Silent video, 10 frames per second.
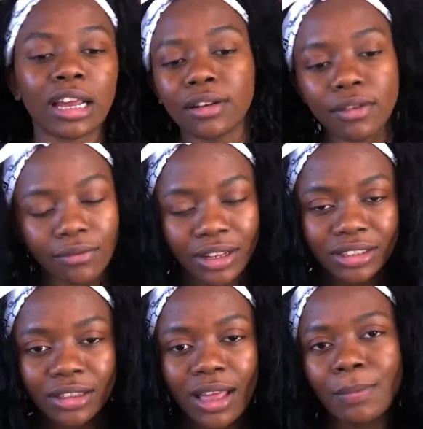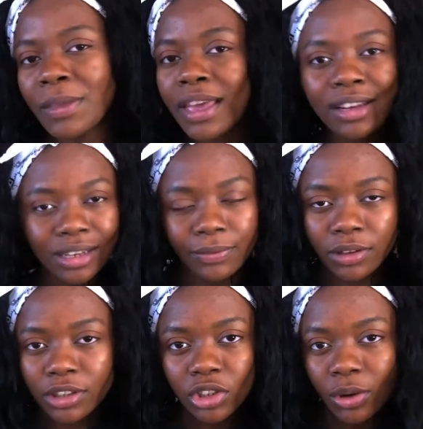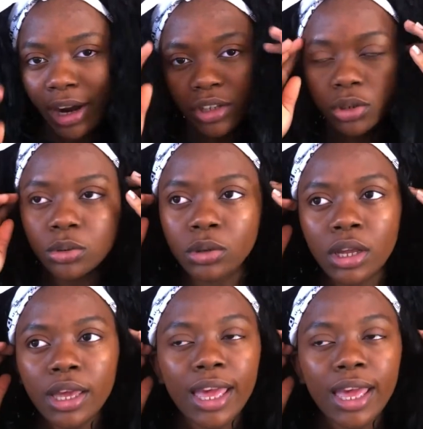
kind of invest in them, definitely try to.